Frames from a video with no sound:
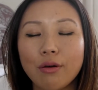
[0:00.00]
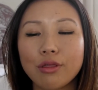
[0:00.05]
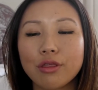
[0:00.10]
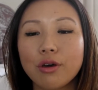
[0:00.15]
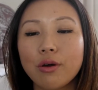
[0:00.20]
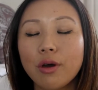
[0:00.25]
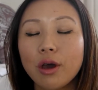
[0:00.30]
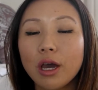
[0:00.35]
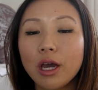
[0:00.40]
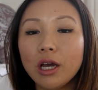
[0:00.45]

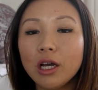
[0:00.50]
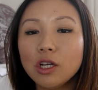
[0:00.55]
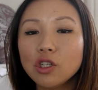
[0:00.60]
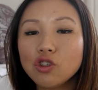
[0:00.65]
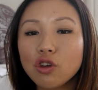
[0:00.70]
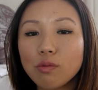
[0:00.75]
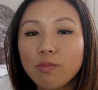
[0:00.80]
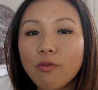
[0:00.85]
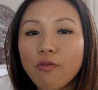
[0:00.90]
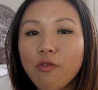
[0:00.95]
So
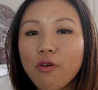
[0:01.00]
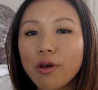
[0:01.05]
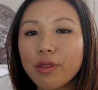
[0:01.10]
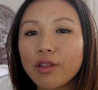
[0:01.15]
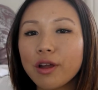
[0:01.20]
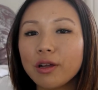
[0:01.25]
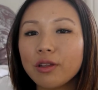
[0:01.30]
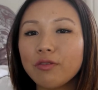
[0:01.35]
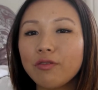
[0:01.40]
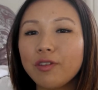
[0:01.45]
just before I
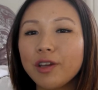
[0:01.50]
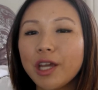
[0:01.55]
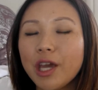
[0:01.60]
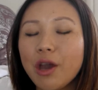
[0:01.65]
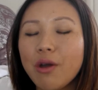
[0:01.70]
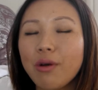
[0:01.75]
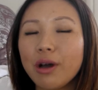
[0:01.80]
start the video,